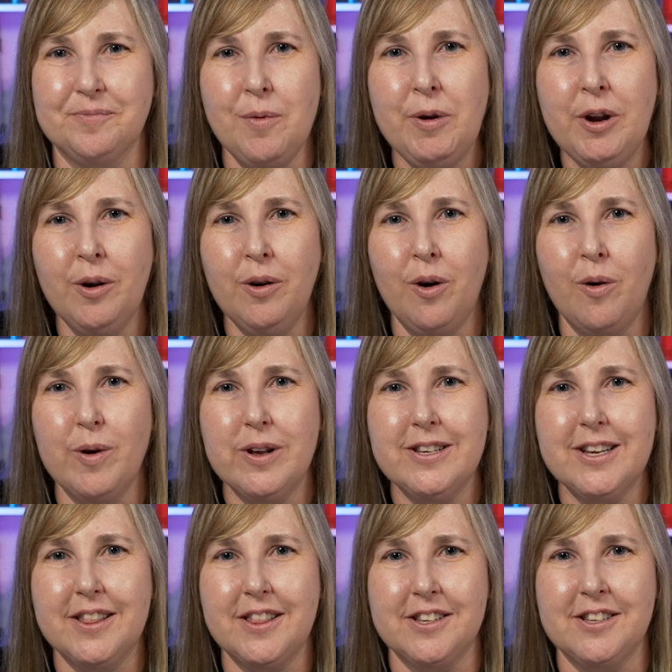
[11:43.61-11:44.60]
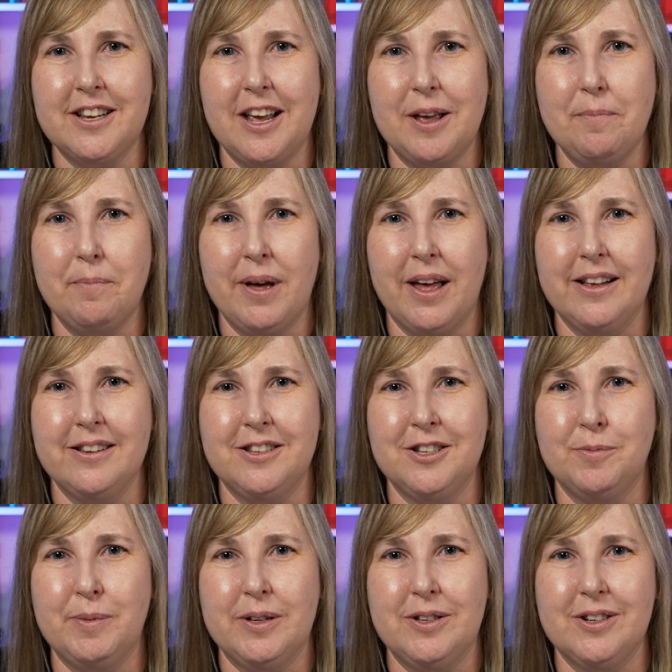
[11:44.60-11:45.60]
And we don't always get the same PEZ
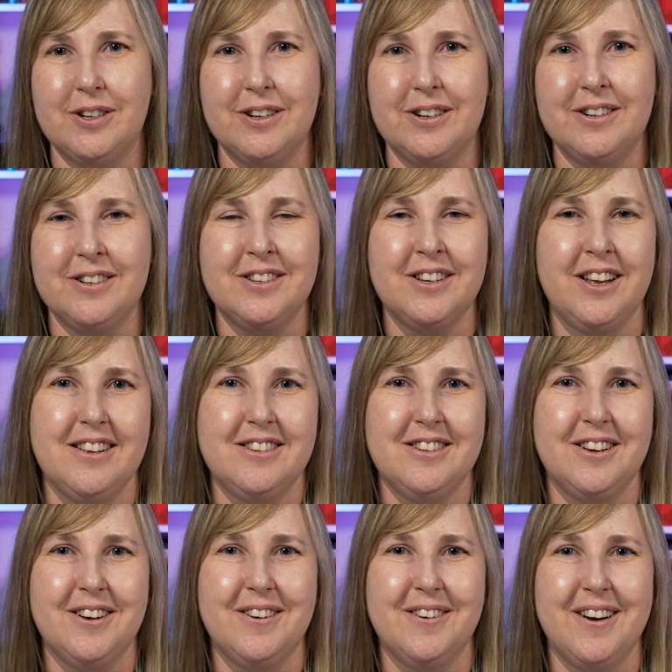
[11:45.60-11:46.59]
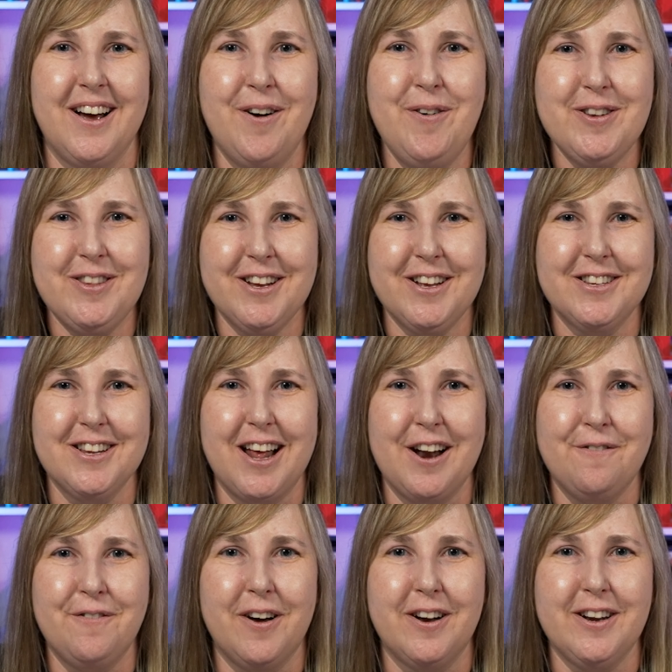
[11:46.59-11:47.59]
dispensers. So I always think it's a lot
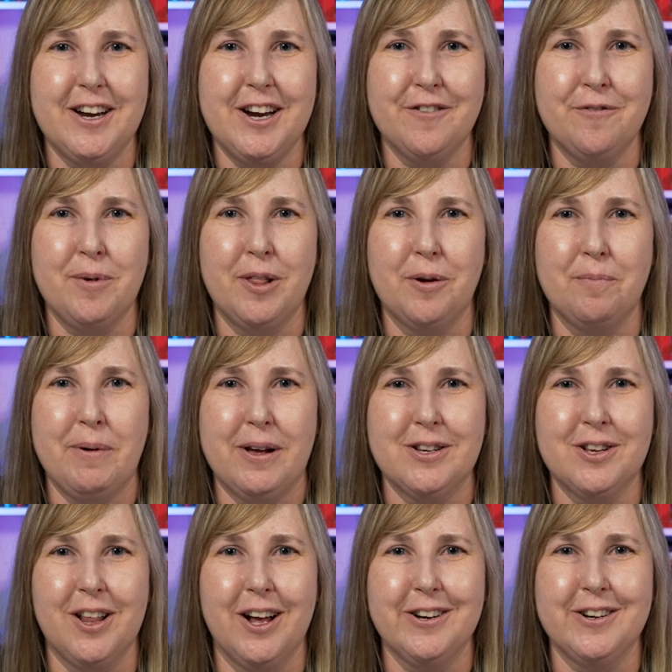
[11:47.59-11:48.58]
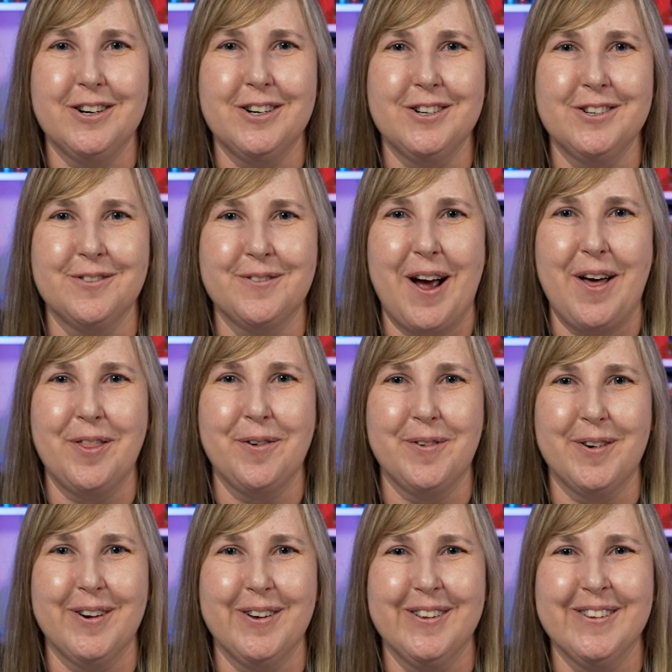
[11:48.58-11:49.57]
of fun to hear from other PEZ collectors around the
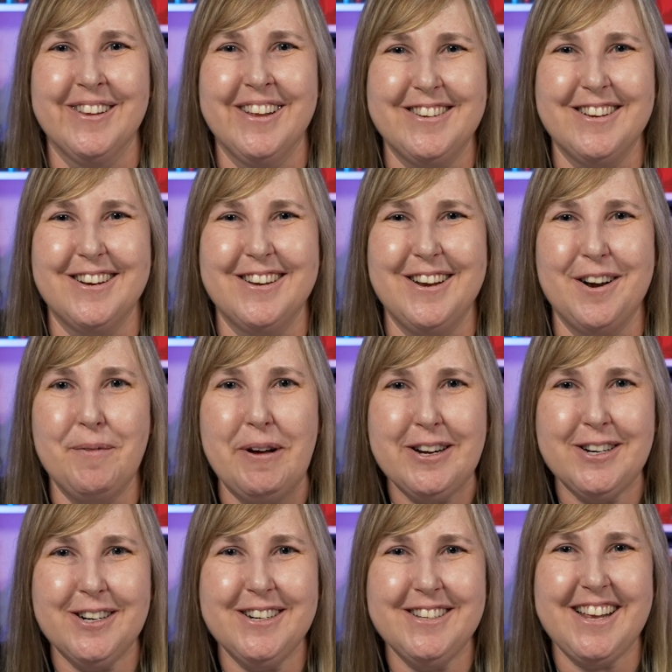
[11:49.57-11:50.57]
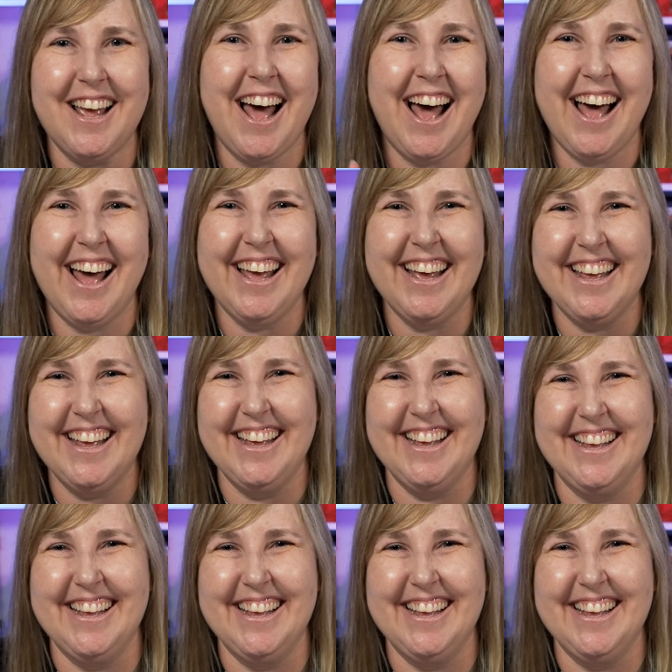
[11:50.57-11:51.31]
world. So, you know, make sure you say hi.